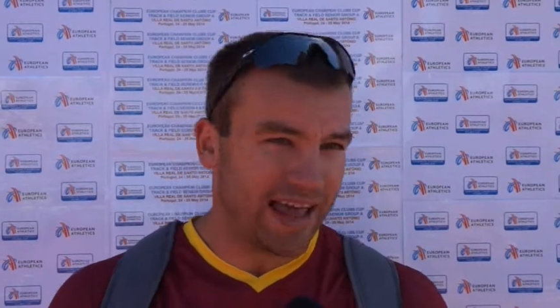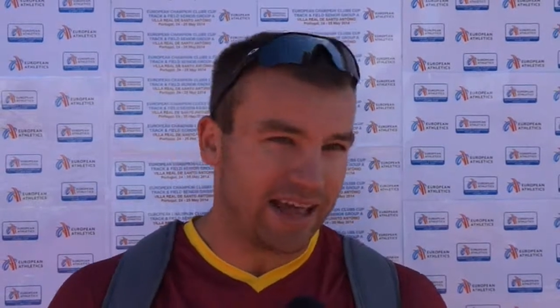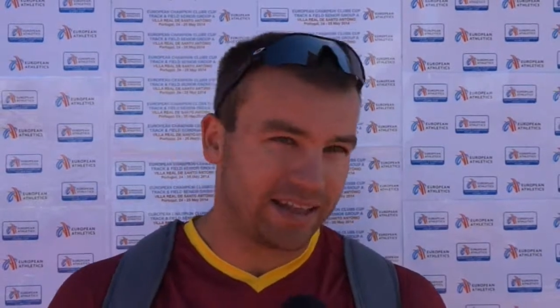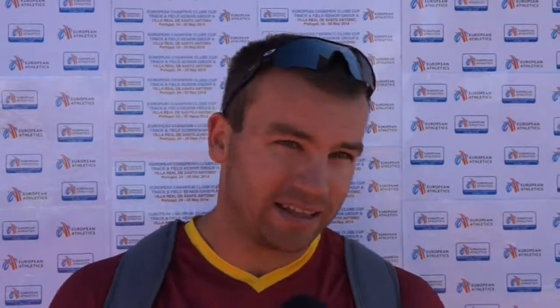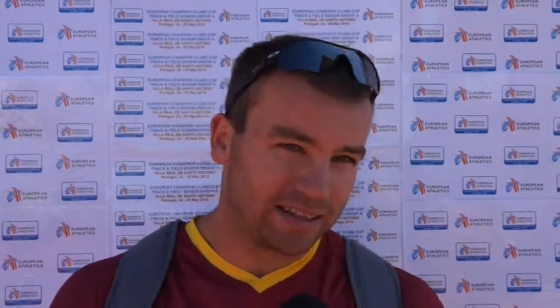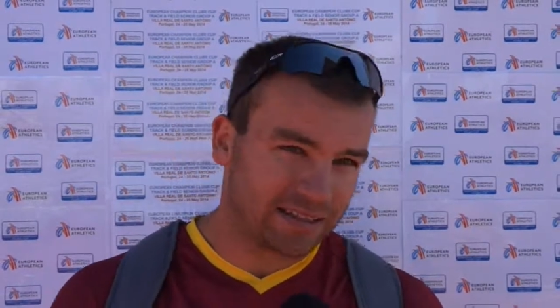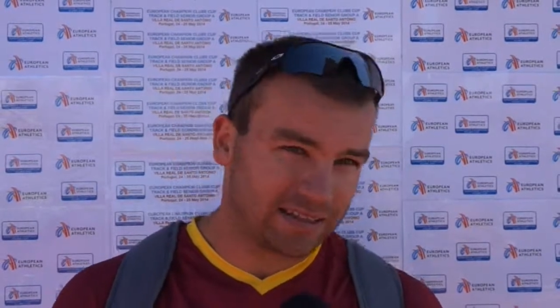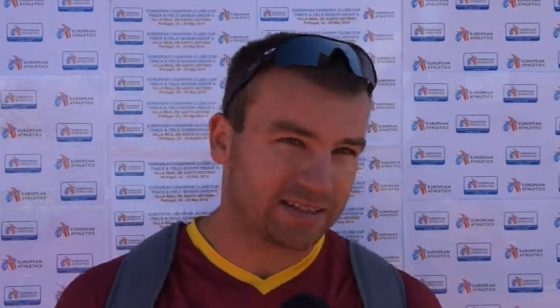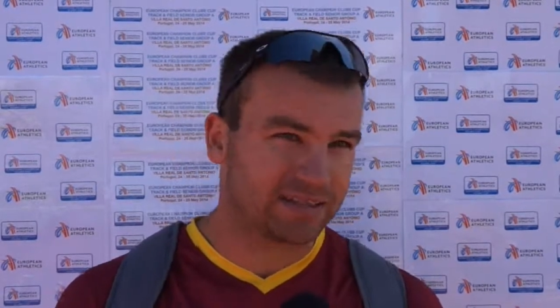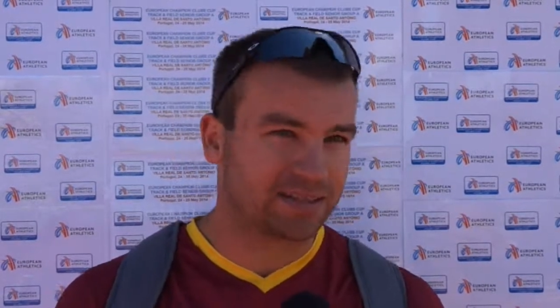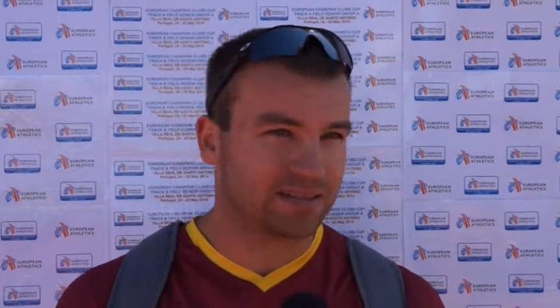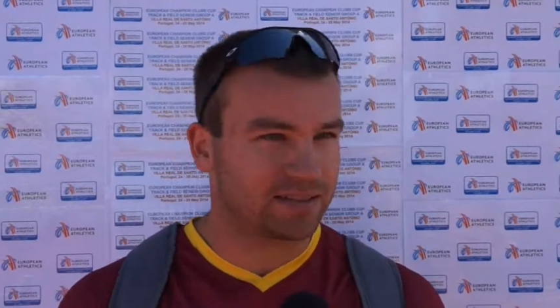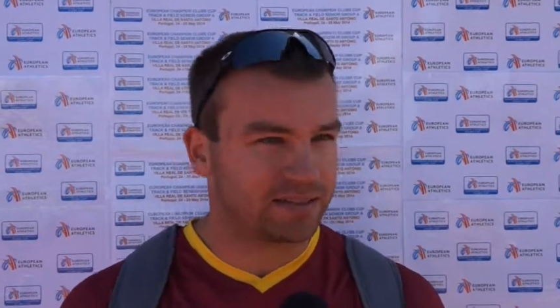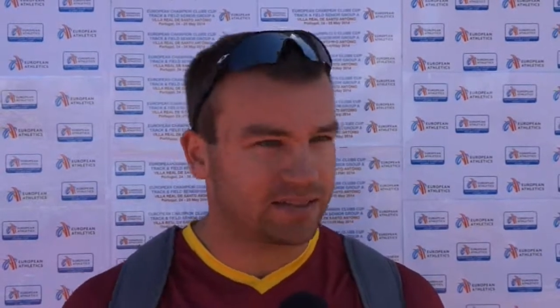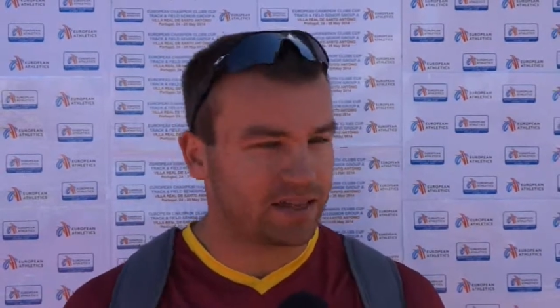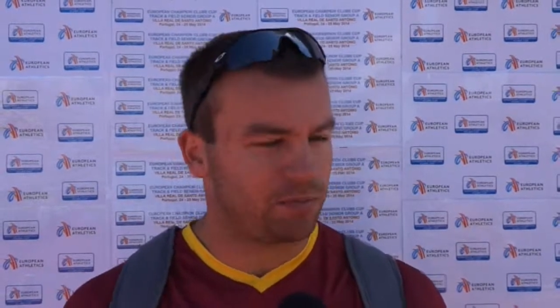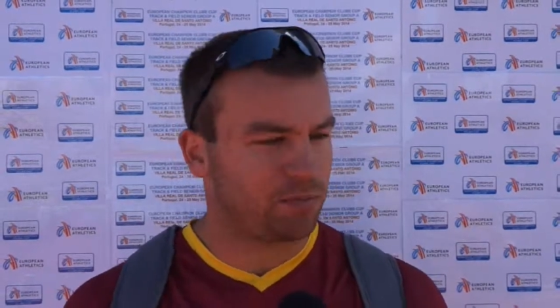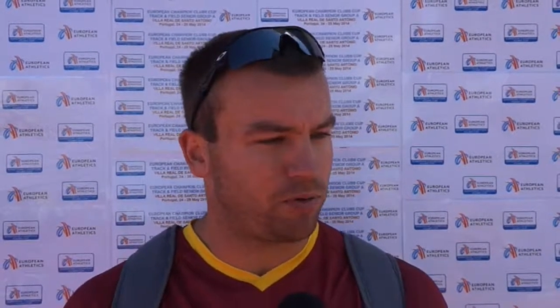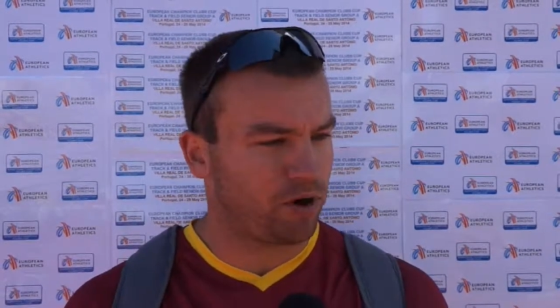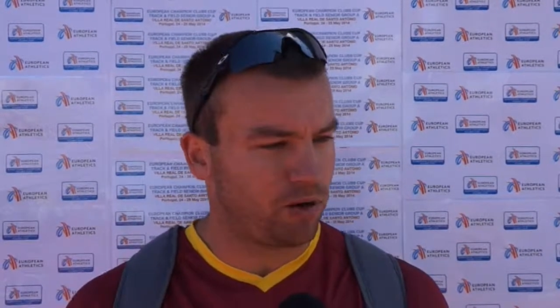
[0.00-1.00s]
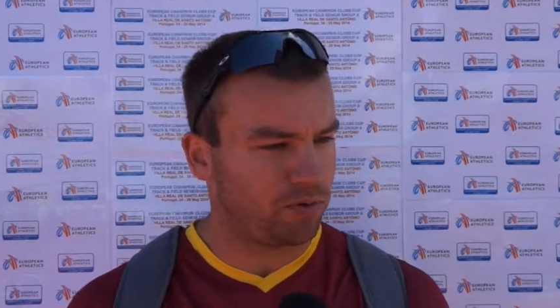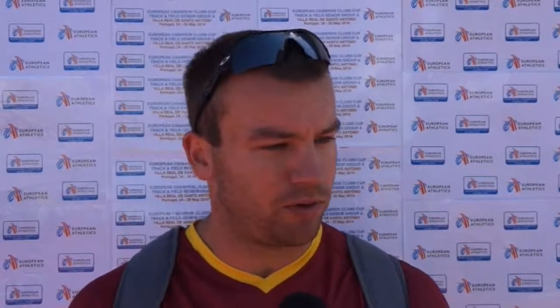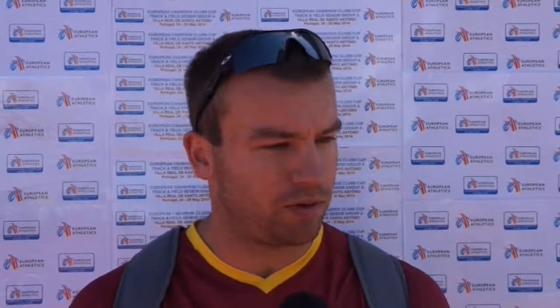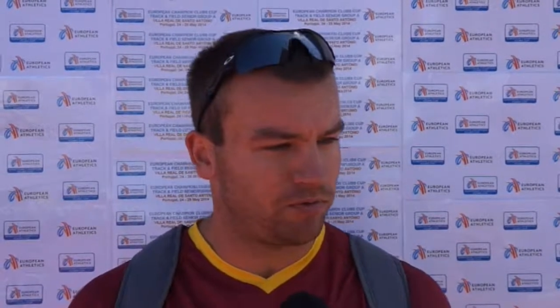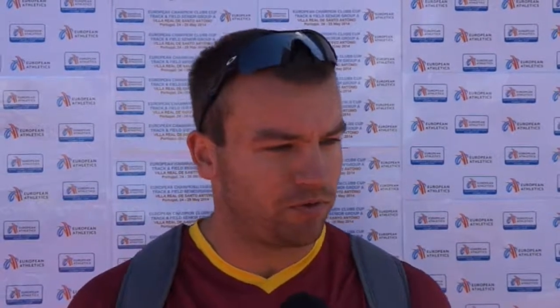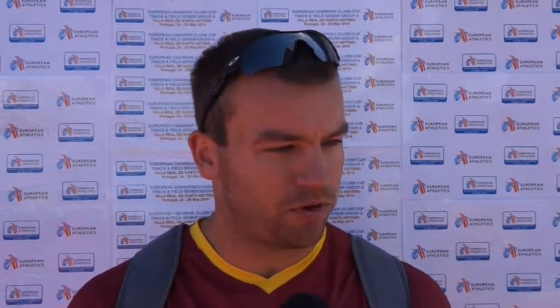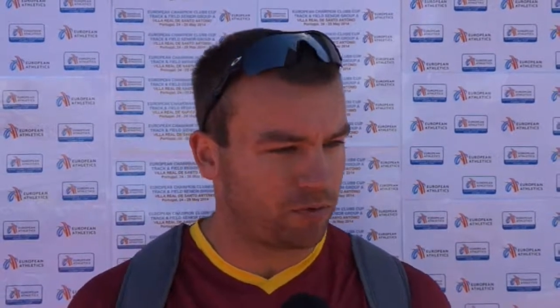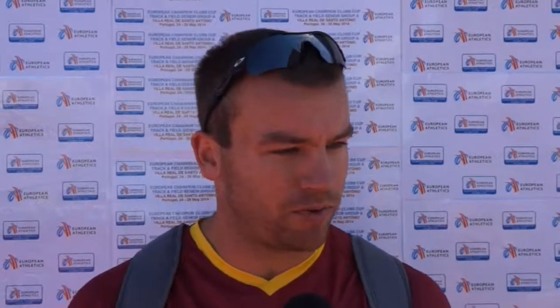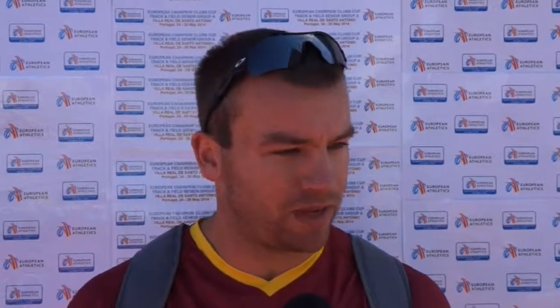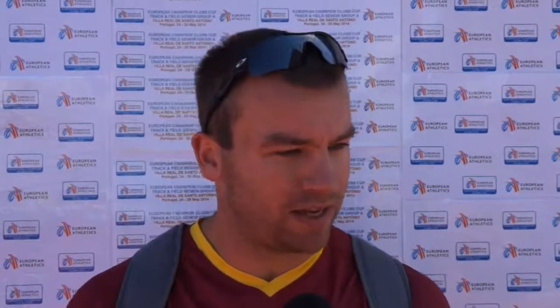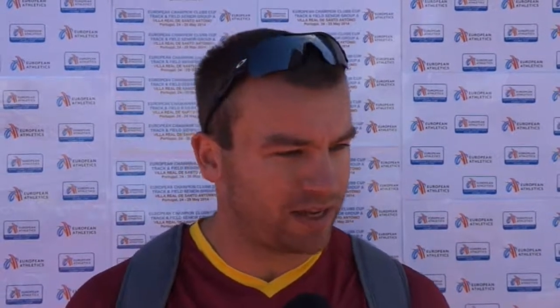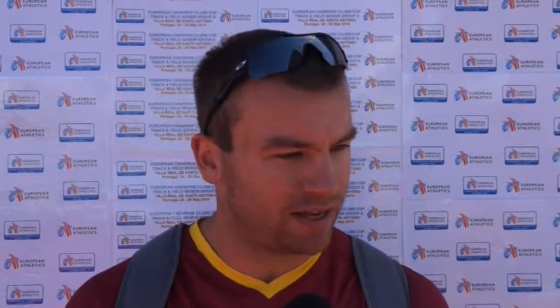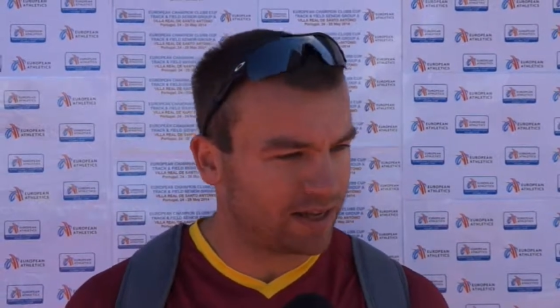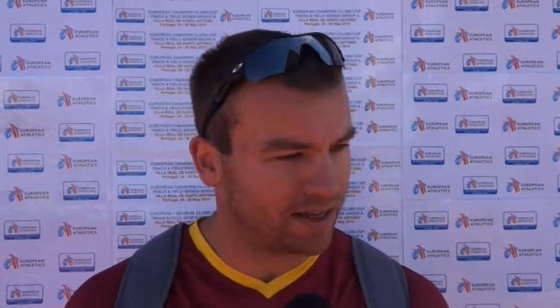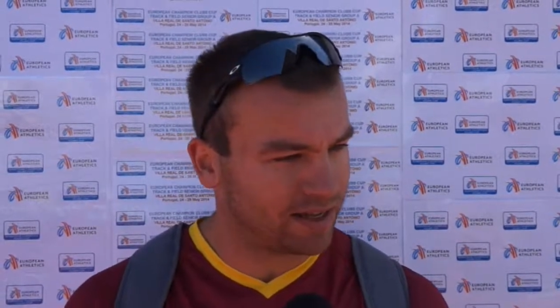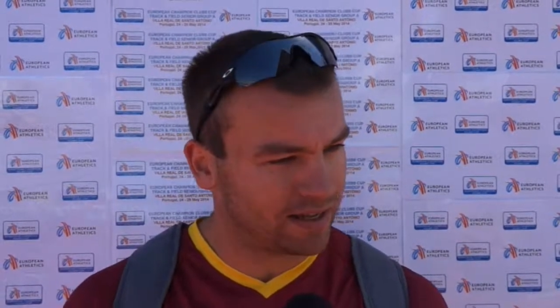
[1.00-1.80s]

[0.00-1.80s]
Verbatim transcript: and it's still problem for me.